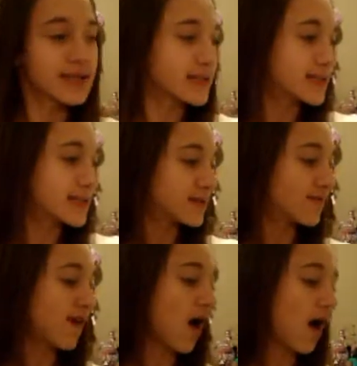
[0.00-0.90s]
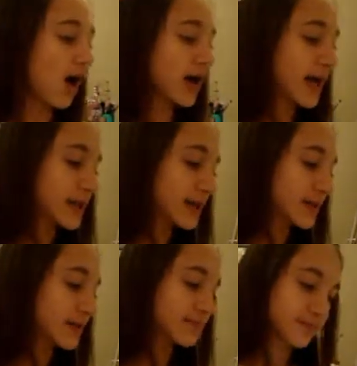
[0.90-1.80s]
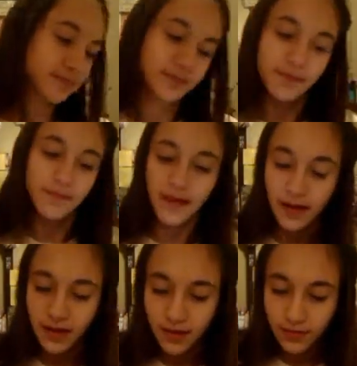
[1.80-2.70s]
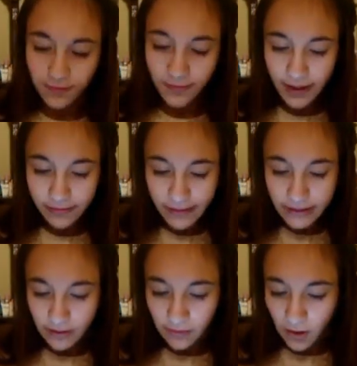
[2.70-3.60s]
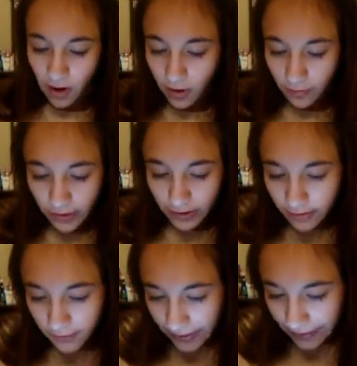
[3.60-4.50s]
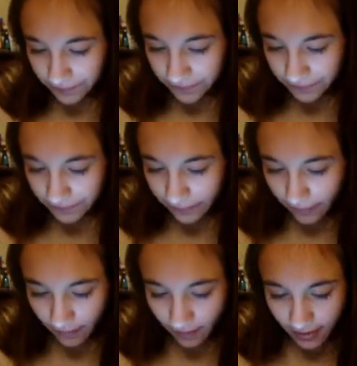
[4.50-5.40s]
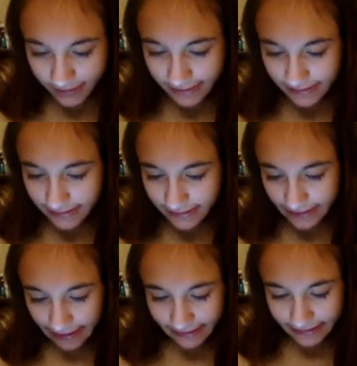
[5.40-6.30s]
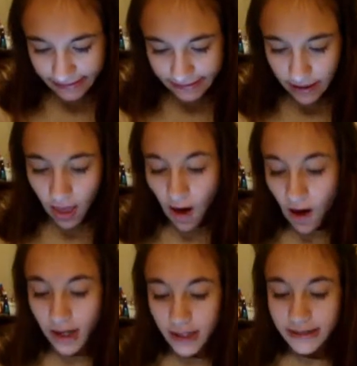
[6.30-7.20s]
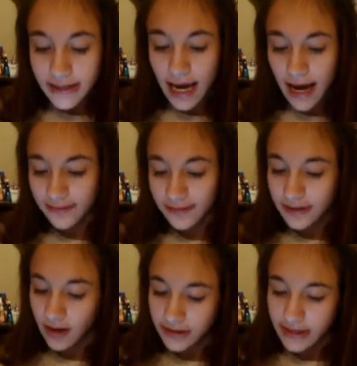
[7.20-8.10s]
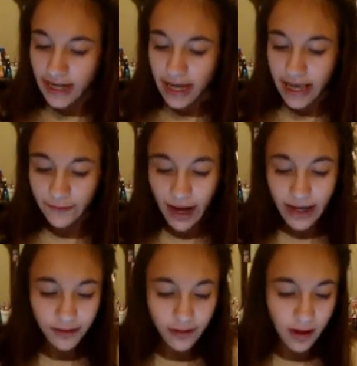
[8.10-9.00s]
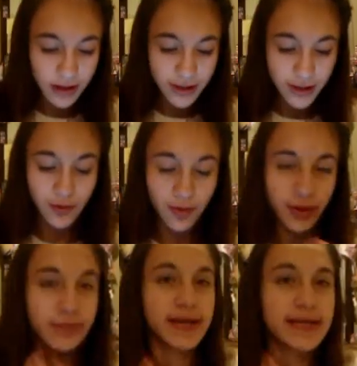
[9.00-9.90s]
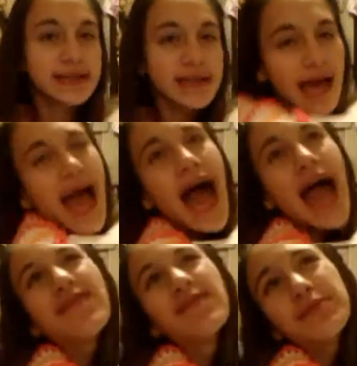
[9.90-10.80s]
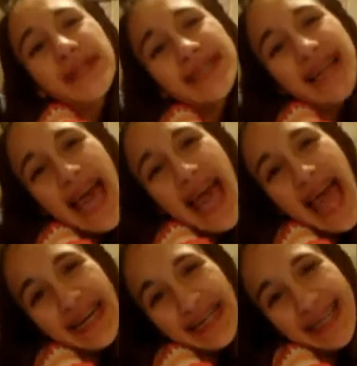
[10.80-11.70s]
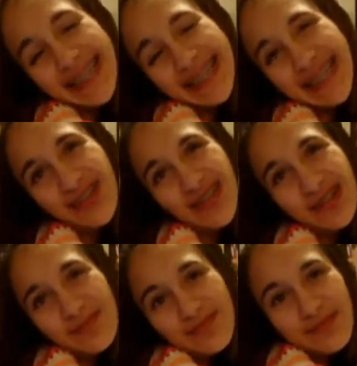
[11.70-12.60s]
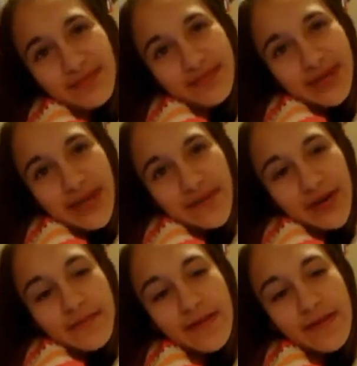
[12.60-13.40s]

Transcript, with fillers: since it's a fall color. Why am I so awkward? Okay. 6. Haunted house, haunted hayride, or haunted corn maze. I haven't been to any, either, whatever.